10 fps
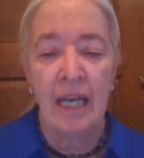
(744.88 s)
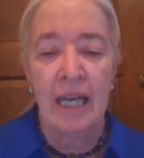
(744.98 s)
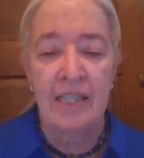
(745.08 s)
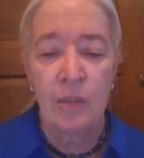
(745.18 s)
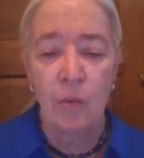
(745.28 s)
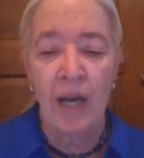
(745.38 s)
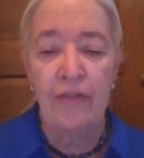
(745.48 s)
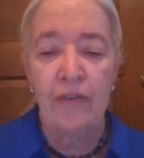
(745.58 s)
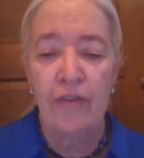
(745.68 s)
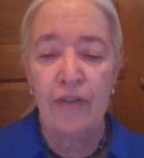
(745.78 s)
As the
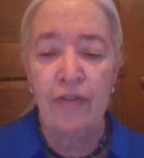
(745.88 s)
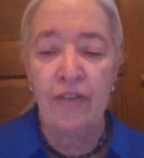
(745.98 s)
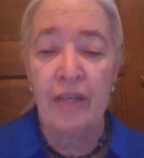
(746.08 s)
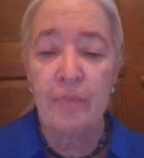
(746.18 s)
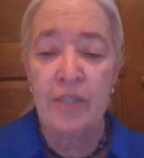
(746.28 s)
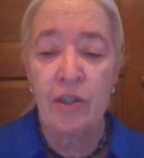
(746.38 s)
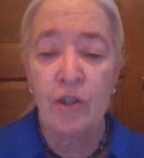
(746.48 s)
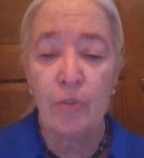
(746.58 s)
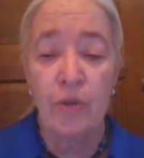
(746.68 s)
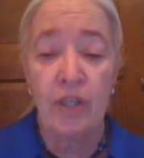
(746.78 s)
wife of the famous
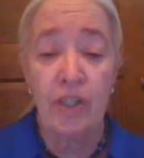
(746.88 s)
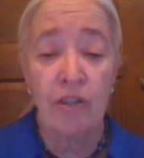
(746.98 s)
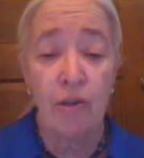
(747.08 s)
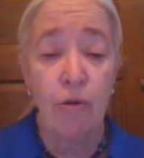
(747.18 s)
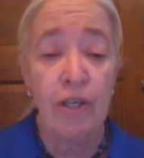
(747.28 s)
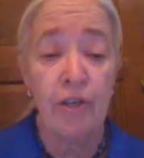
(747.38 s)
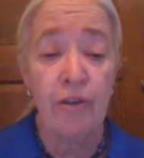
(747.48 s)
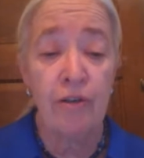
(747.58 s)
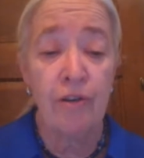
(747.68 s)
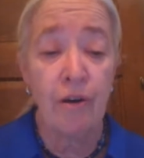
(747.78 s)
corporation lawyer,
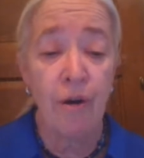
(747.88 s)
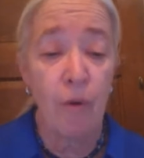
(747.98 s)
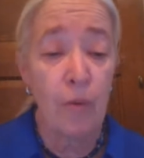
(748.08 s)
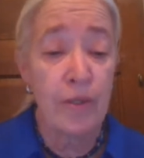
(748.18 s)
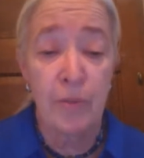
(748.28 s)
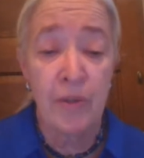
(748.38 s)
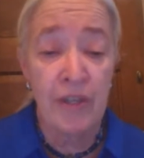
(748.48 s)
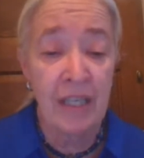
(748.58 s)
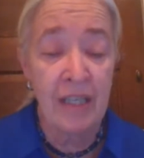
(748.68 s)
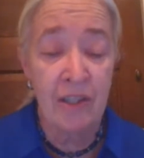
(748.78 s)
always with
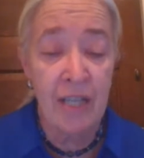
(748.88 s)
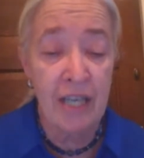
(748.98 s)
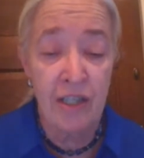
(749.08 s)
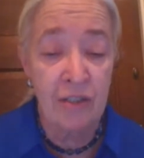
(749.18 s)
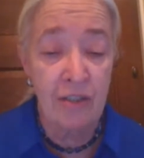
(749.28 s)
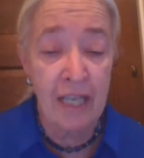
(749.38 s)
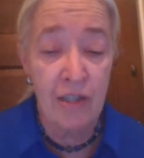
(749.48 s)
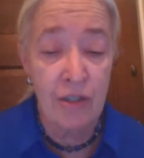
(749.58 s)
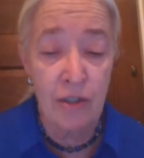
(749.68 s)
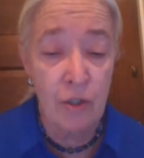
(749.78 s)
an international
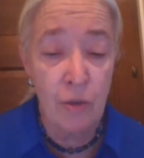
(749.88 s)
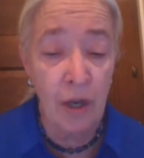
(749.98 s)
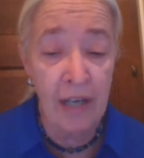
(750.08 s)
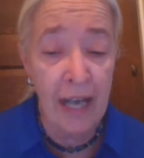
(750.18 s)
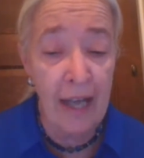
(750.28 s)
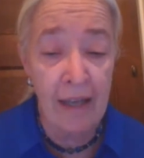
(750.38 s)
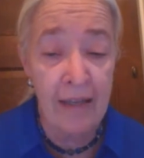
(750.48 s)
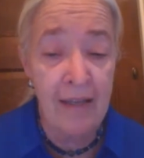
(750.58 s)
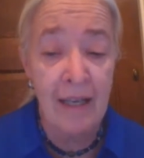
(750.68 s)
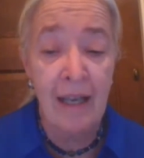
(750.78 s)
case or two on
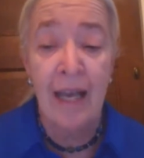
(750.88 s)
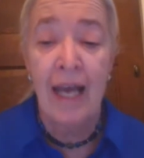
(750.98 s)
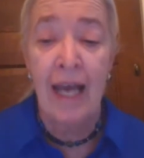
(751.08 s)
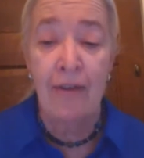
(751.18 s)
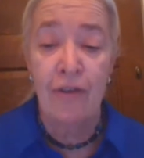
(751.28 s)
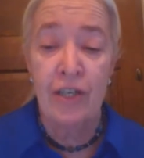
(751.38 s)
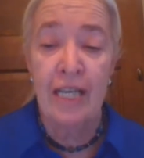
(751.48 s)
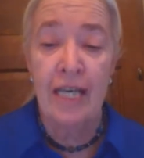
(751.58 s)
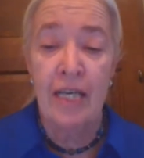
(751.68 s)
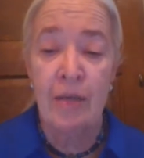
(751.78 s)
hand, every
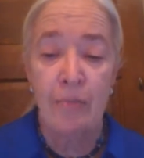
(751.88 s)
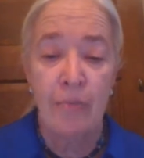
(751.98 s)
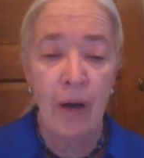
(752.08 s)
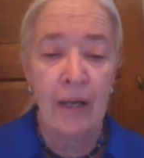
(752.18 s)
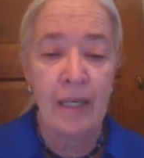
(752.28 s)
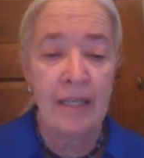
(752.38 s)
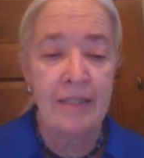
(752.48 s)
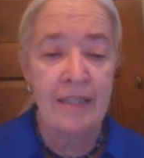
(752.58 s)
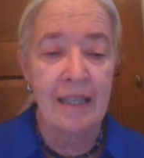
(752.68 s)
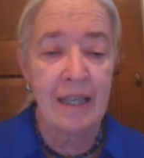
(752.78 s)
day brought
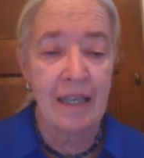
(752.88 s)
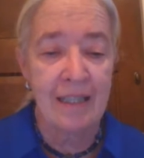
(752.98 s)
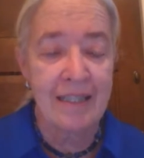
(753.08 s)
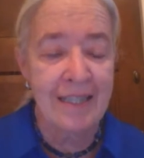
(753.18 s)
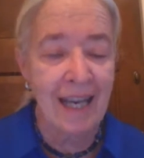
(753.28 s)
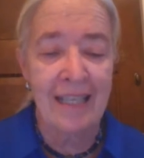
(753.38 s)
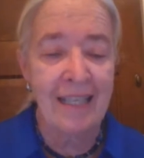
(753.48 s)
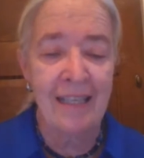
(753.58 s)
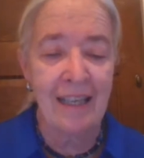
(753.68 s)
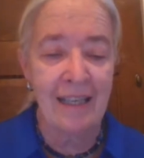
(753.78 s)
its
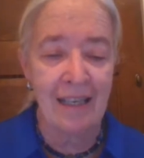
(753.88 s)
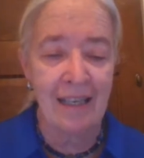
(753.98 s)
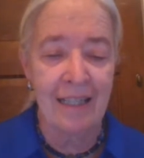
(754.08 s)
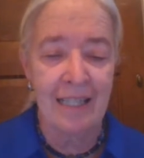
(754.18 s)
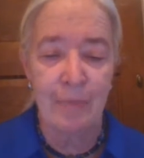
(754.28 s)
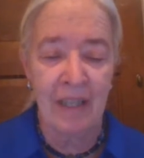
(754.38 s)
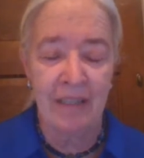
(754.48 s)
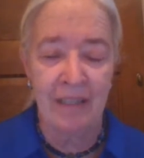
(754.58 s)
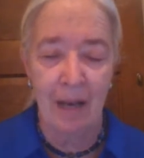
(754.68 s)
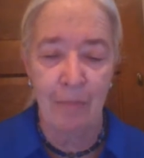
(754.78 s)
exciting and
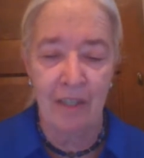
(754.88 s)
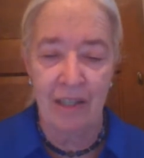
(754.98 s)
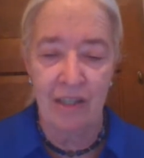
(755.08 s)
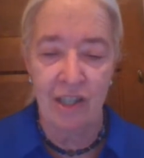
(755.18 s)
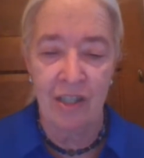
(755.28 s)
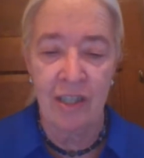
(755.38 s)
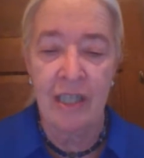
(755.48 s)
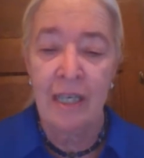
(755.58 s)
unexpected obligation.